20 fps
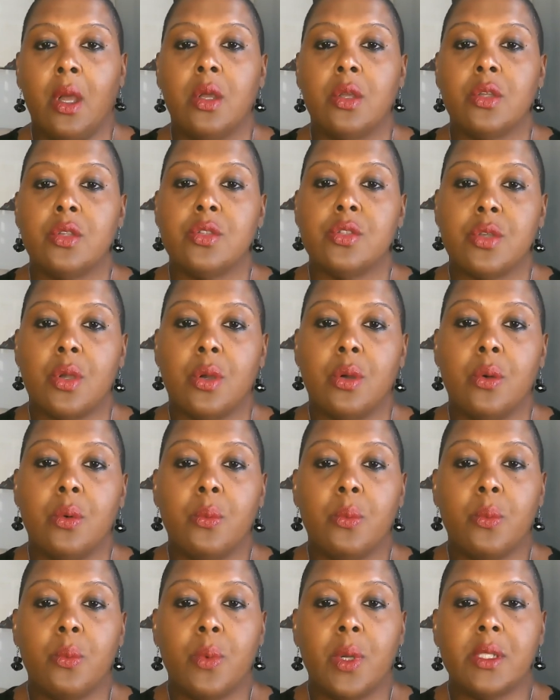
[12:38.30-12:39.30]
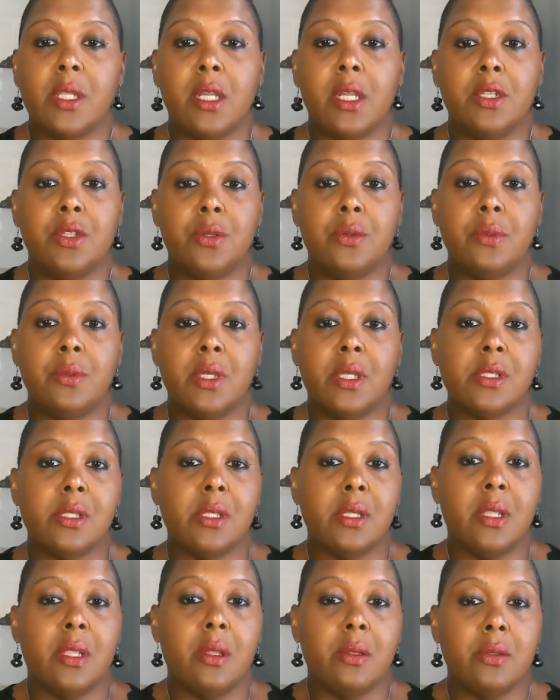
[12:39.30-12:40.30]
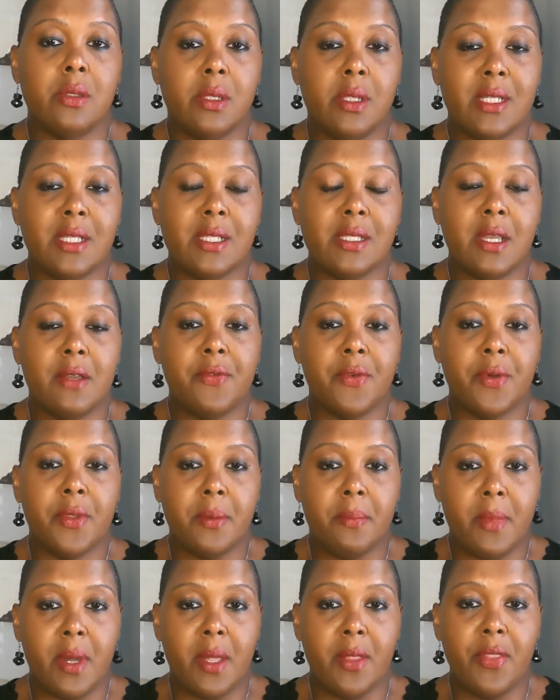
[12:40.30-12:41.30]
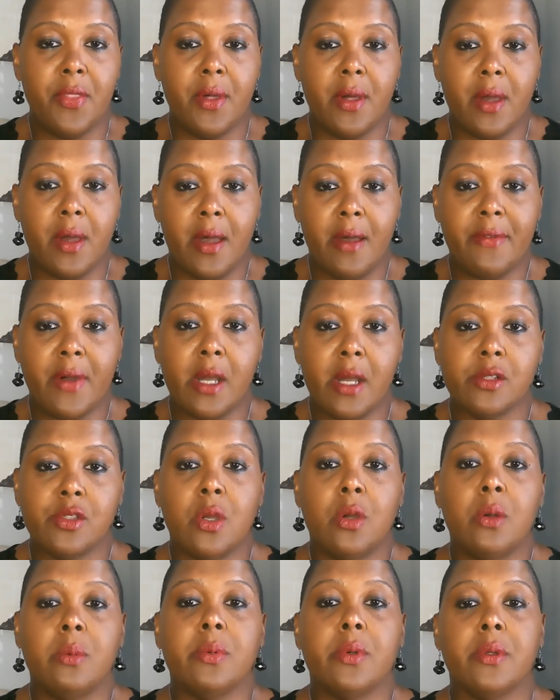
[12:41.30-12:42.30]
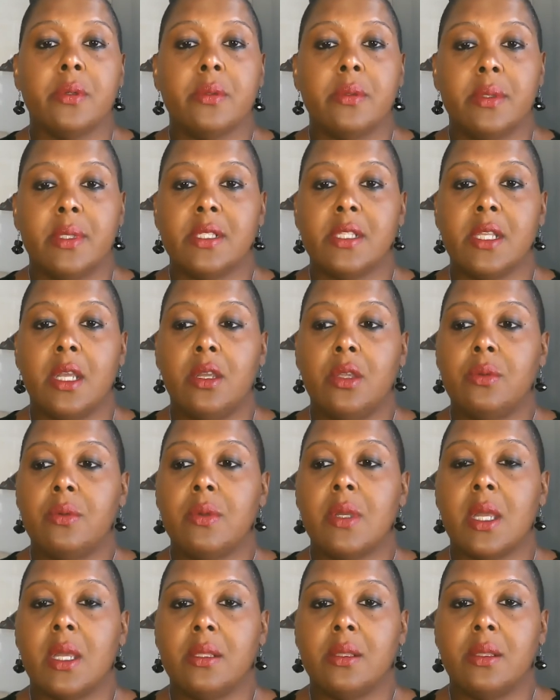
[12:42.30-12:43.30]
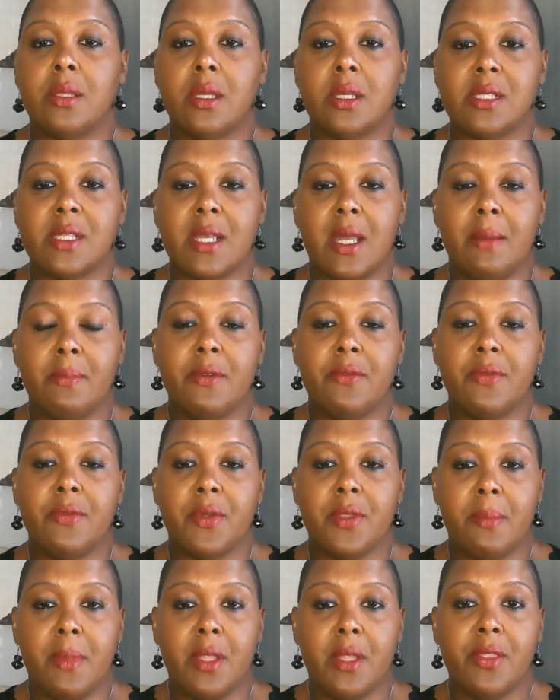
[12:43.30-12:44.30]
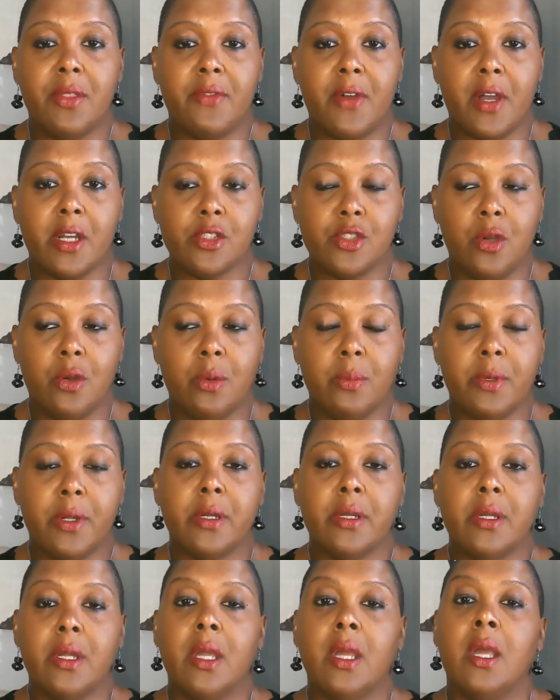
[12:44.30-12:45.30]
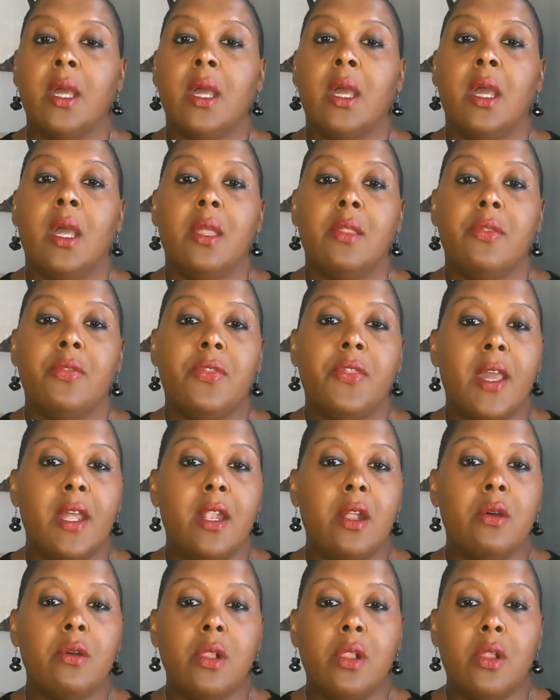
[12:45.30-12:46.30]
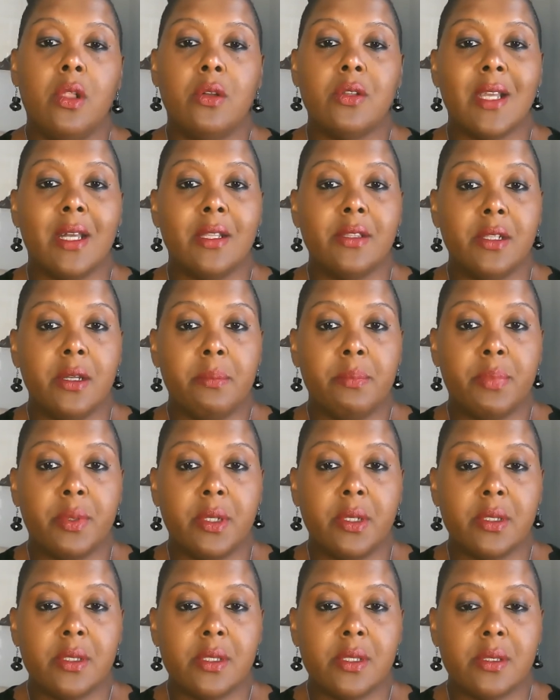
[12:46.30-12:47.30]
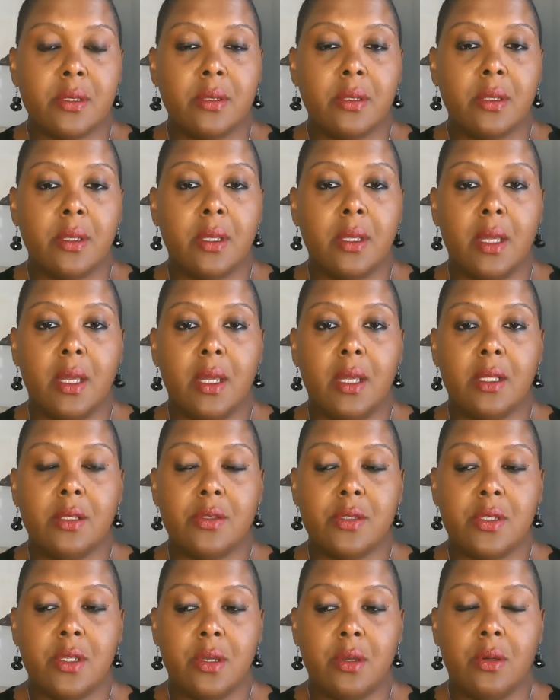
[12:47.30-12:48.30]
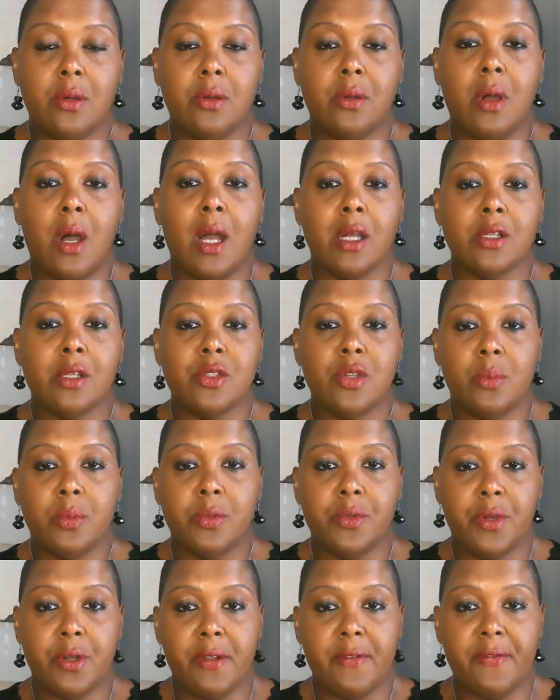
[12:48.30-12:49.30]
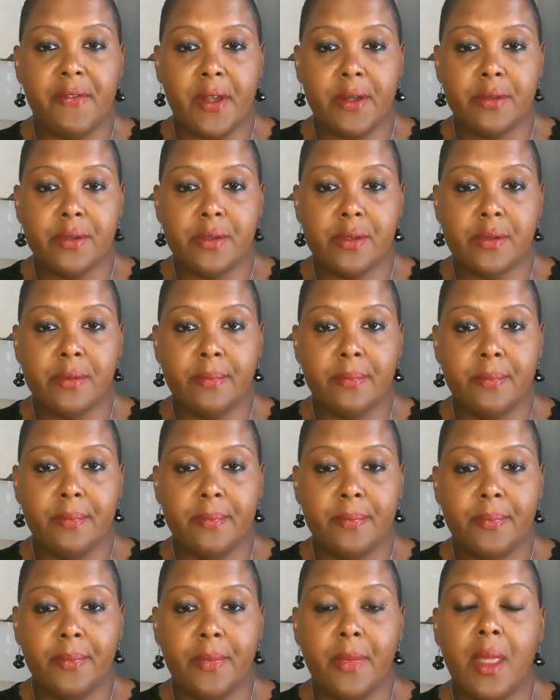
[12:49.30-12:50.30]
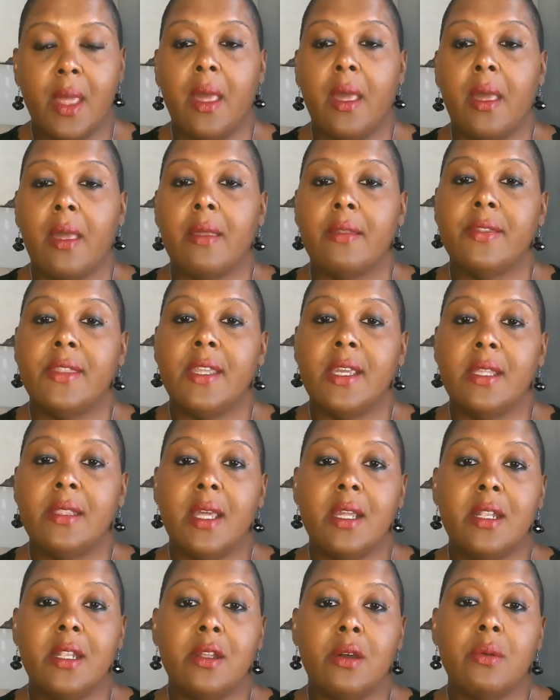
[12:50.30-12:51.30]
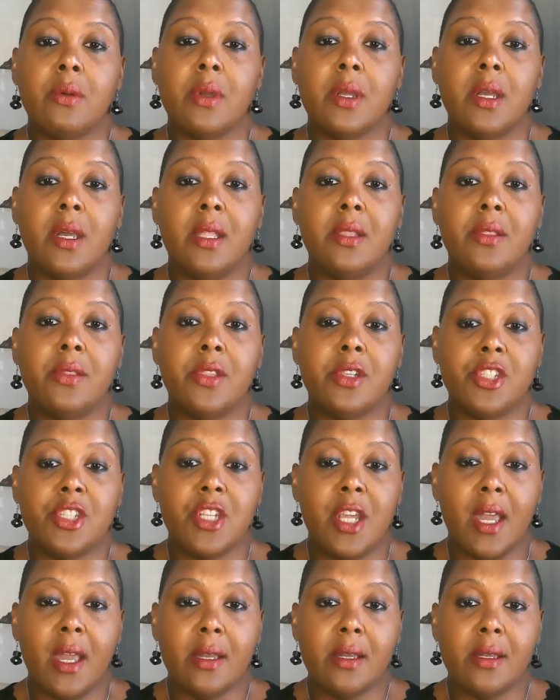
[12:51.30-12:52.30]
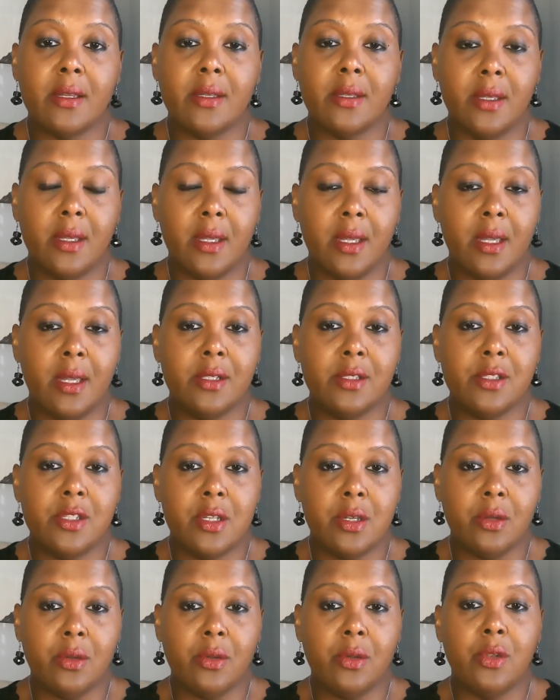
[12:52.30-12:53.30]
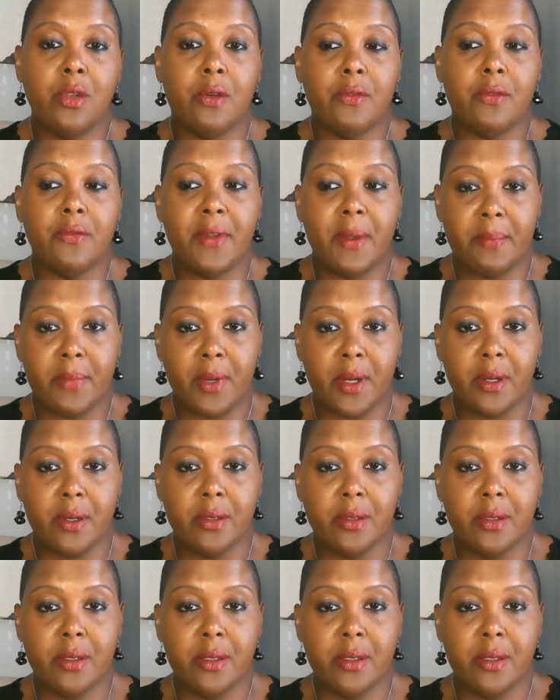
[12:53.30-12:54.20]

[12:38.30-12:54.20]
So what they do is, let's say for the month of October, let's say you get the assignment for the month of October. They don't close out their books until October 31st. Then they don't cut the check until November.